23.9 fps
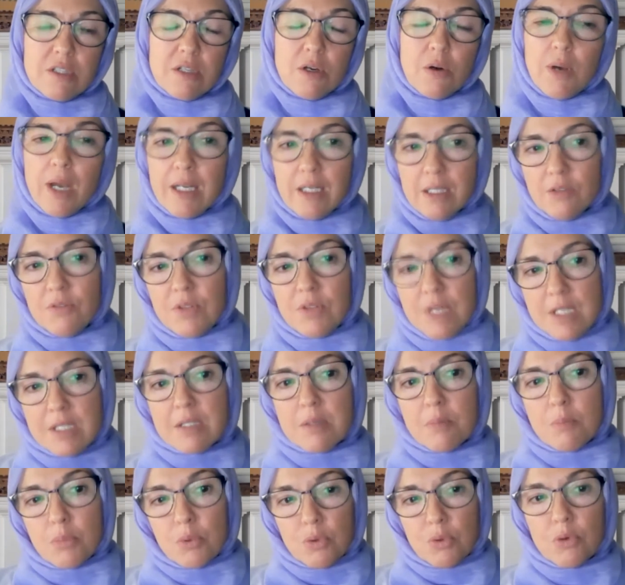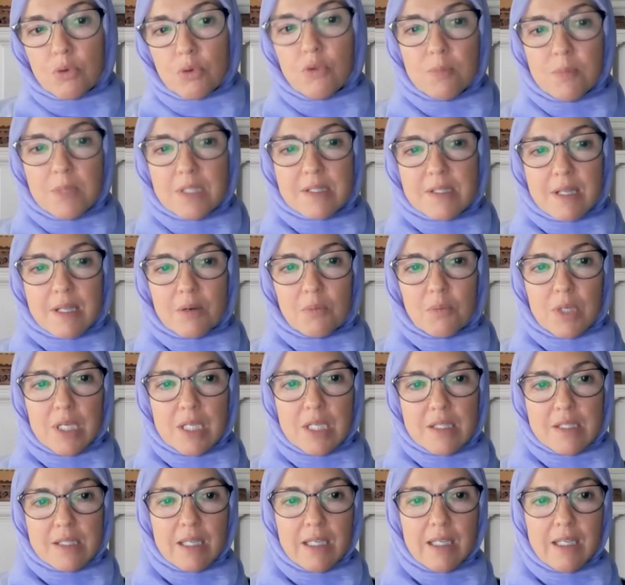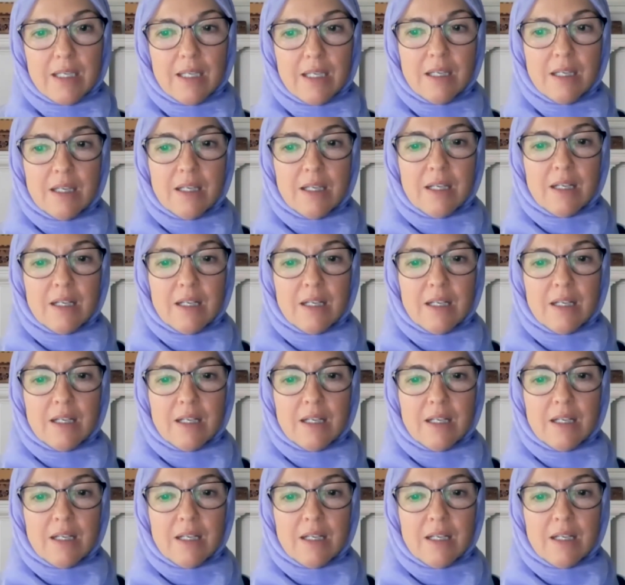So any of these improvements that we see,